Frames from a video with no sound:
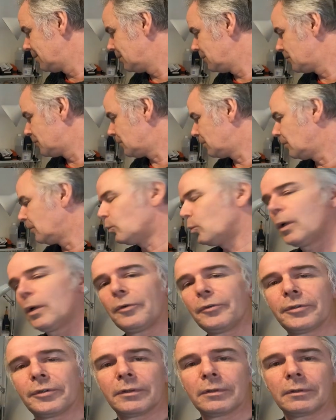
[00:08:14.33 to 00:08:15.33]
lose all their
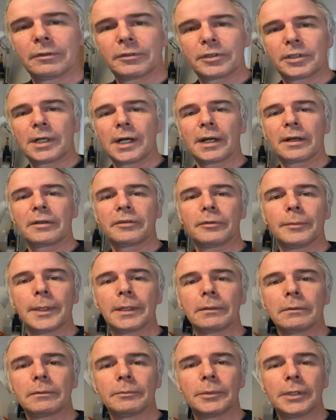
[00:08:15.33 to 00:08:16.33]
will to track
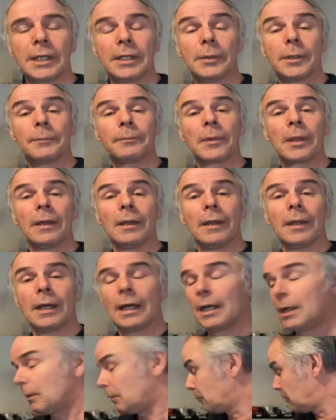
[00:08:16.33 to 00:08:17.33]
somehow but anyway
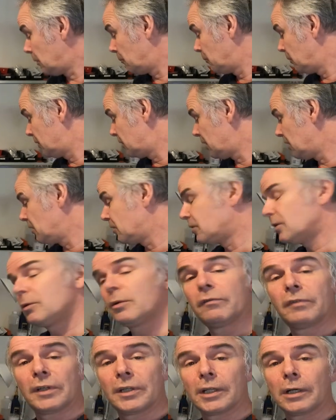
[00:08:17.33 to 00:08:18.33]
uh, I'm, I'm intending to
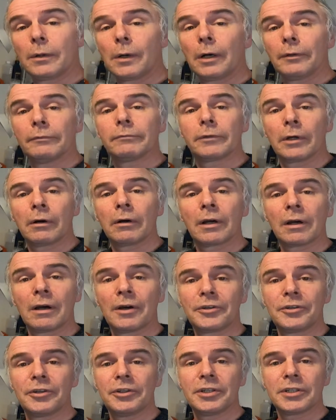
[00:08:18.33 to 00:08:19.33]
do a video on on
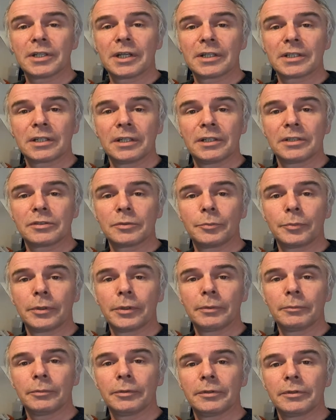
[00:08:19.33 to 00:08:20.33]
cartridges actually at some
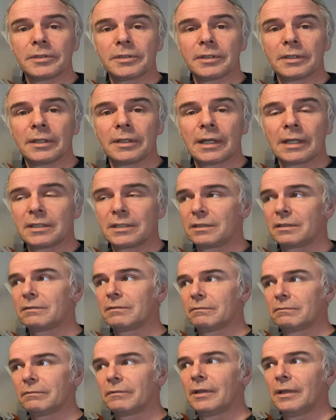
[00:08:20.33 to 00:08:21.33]
point but uh,
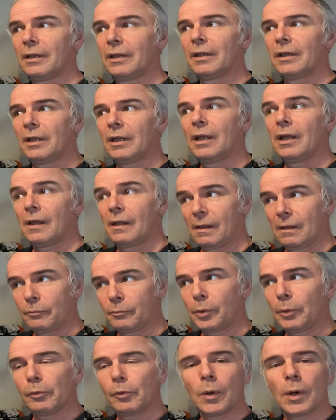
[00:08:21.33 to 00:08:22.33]
that's
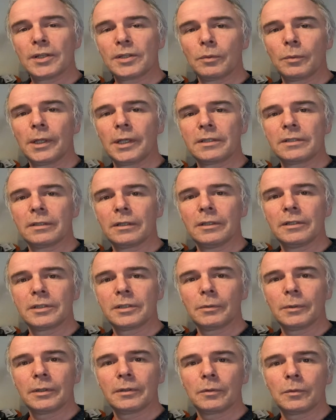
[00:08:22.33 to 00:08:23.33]
probably wait a week or two
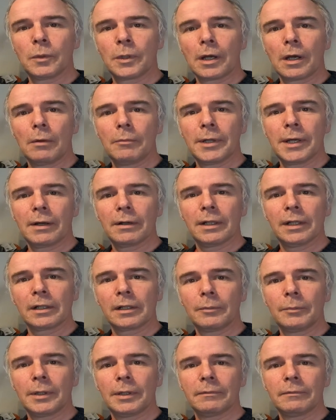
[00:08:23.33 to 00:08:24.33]
until we, we calm down a
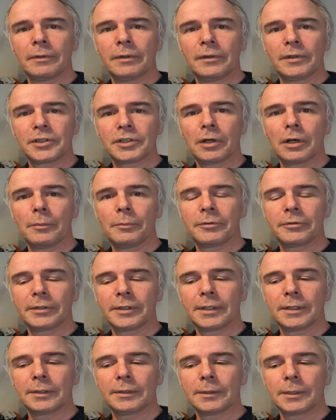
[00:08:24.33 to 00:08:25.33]
little bit in the shop
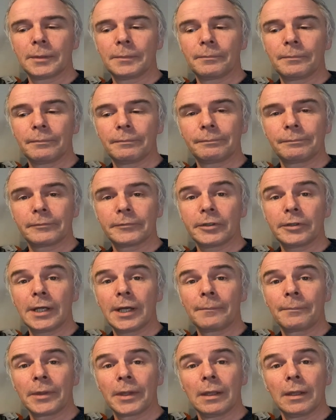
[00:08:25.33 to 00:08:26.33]
so uh, so
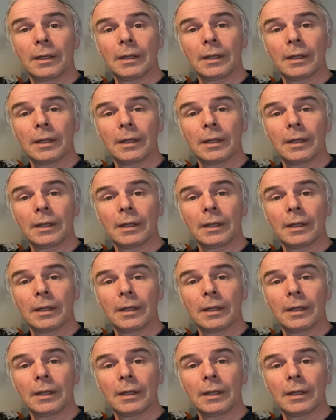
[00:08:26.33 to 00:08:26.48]
yeah